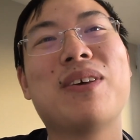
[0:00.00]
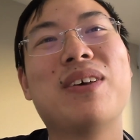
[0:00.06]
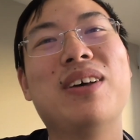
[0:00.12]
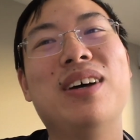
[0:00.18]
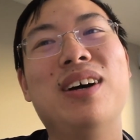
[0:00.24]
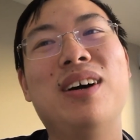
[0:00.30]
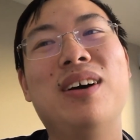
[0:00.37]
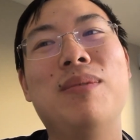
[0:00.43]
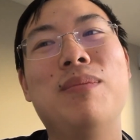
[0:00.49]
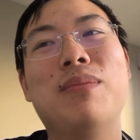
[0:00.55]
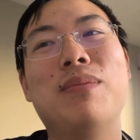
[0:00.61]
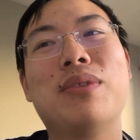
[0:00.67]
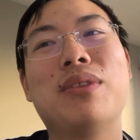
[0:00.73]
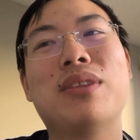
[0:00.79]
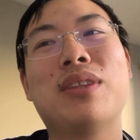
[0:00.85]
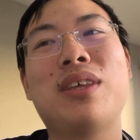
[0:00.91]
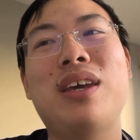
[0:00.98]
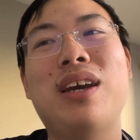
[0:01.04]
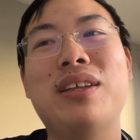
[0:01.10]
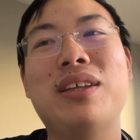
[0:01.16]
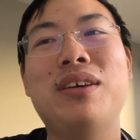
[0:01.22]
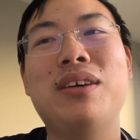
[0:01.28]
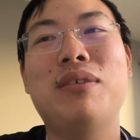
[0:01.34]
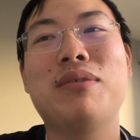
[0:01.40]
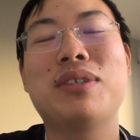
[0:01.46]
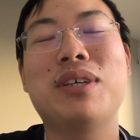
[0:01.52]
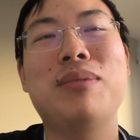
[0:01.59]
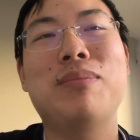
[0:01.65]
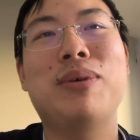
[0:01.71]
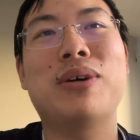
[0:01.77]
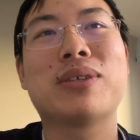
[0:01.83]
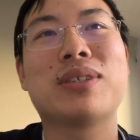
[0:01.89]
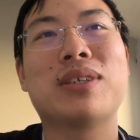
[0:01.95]
the idea of
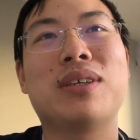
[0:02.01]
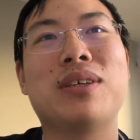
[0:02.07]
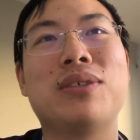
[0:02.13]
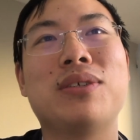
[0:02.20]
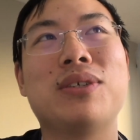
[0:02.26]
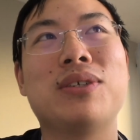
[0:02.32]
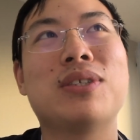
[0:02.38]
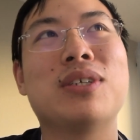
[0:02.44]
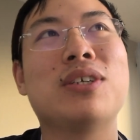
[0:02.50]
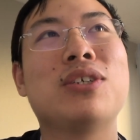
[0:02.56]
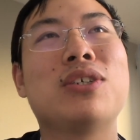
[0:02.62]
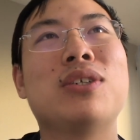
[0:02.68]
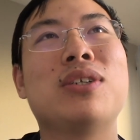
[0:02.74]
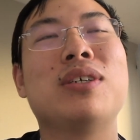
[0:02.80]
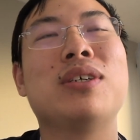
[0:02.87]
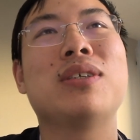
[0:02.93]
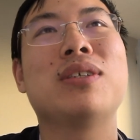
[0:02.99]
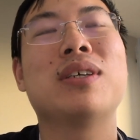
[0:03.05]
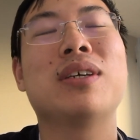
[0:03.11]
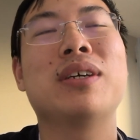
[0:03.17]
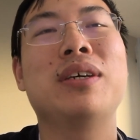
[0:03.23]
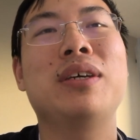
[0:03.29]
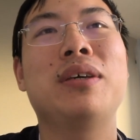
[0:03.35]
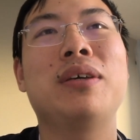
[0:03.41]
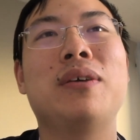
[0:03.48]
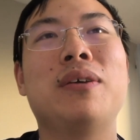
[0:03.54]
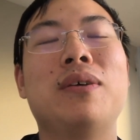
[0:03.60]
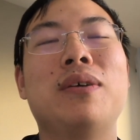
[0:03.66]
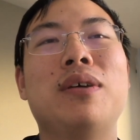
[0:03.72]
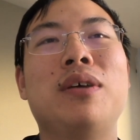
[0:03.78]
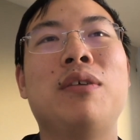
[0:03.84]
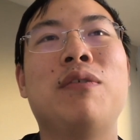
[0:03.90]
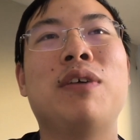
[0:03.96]
sandboxing is essentially saying,
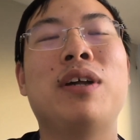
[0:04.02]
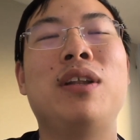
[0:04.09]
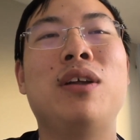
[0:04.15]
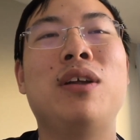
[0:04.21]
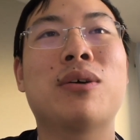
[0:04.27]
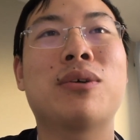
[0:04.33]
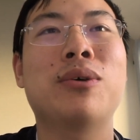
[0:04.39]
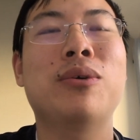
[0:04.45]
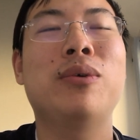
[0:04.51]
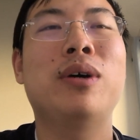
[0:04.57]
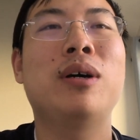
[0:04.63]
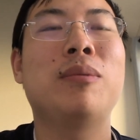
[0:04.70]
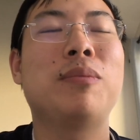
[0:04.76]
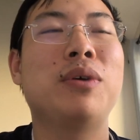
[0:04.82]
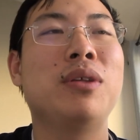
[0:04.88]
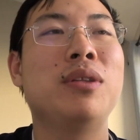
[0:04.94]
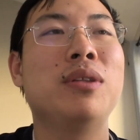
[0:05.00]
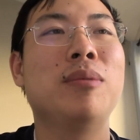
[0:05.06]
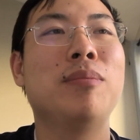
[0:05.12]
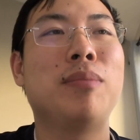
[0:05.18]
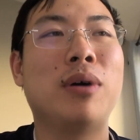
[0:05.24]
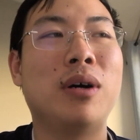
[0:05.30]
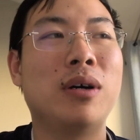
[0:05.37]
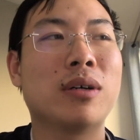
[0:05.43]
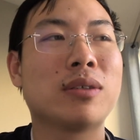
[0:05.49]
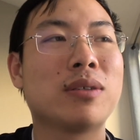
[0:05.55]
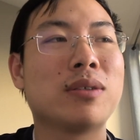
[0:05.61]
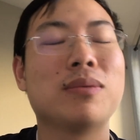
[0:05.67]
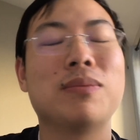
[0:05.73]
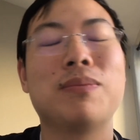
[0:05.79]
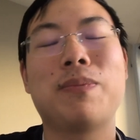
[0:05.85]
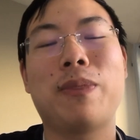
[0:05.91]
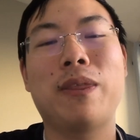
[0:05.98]
if I lock you up in a box
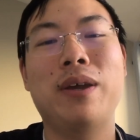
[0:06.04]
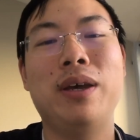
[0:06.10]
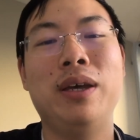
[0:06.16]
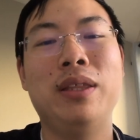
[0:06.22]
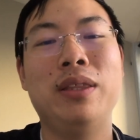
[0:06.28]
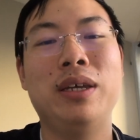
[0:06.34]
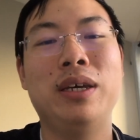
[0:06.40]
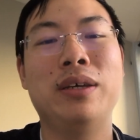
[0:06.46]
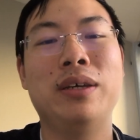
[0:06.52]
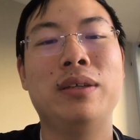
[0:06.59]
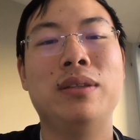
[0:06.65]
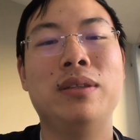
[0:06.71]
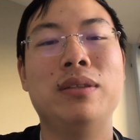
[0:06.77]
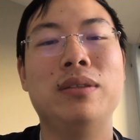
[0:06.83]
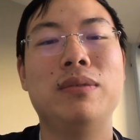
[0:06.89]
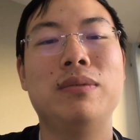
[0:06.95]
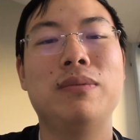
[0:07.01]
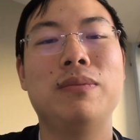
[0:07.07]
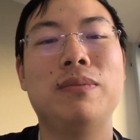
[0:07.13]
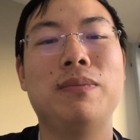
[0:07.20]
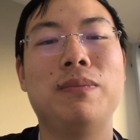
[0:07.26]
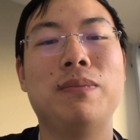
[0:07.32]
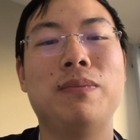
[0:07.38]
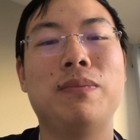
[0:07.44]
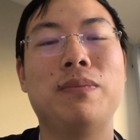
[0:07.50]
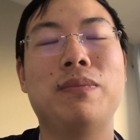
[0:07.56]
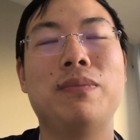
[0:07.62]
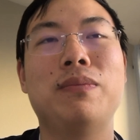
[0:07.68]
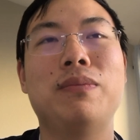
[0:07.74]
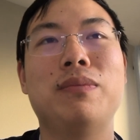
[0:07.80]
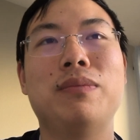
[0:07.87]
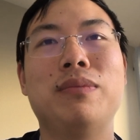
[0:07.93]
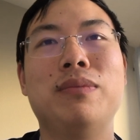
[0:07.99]
and then
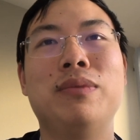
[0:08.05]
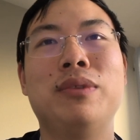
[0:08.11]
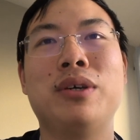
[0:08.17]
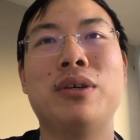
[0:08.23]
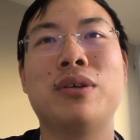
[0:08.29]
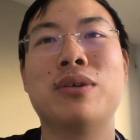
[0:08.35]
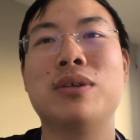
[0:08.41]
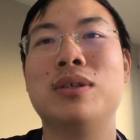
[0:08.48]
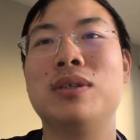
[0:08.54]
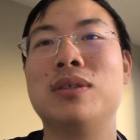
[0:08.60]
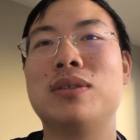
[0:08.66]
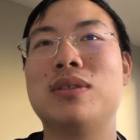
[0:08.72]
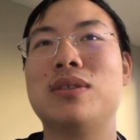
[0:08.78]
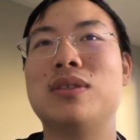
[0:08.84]
there is